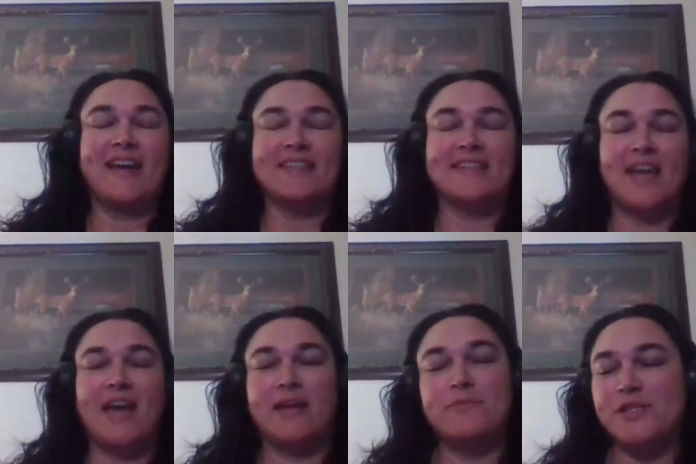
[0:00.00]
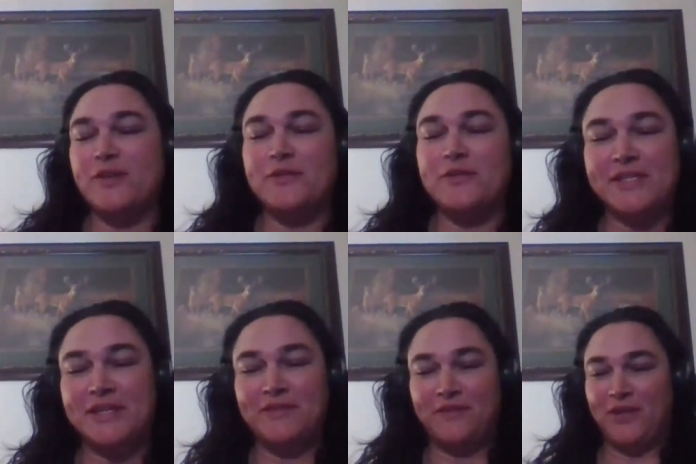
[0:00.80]
got the time zones
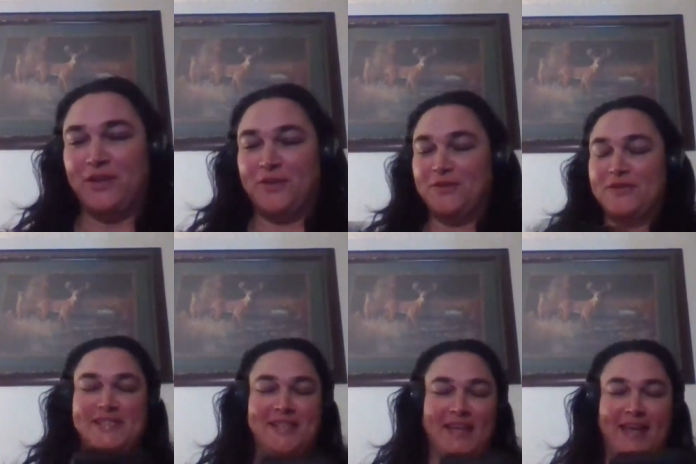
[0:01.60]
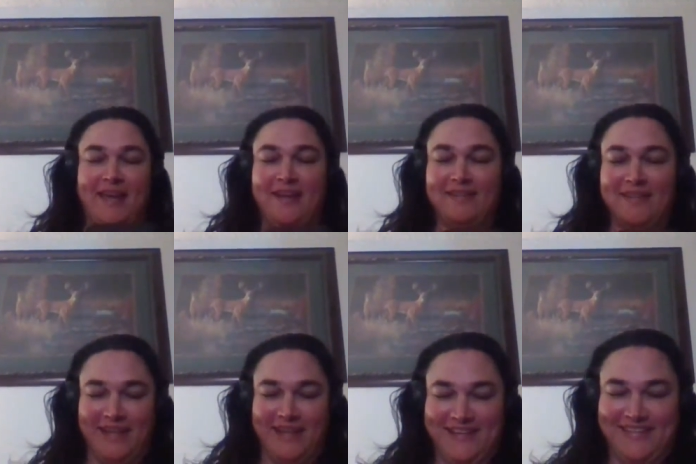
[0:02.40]
confused,
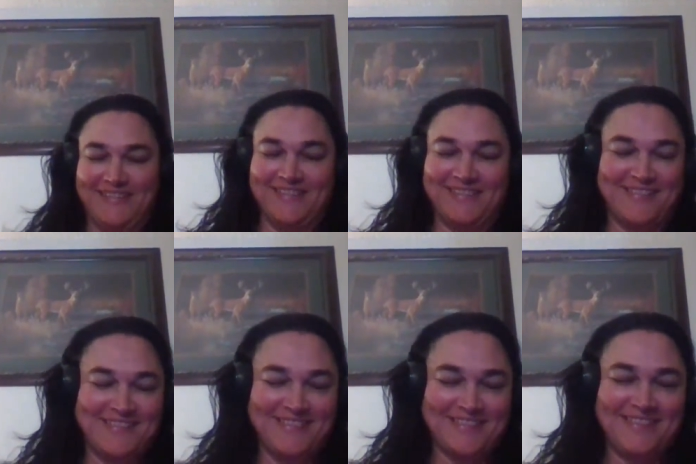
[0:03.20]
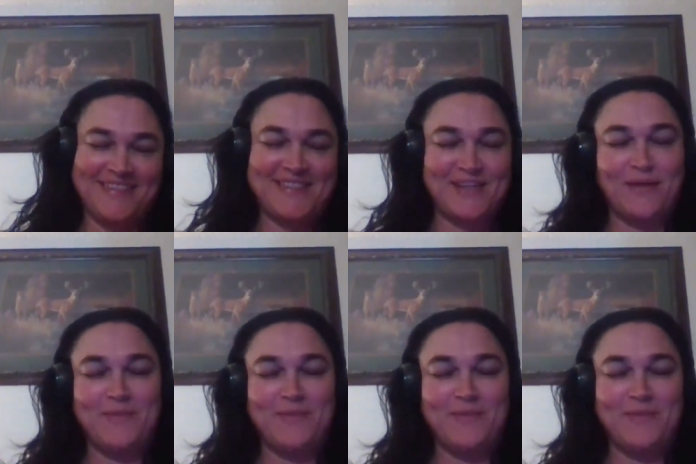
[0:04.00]
and so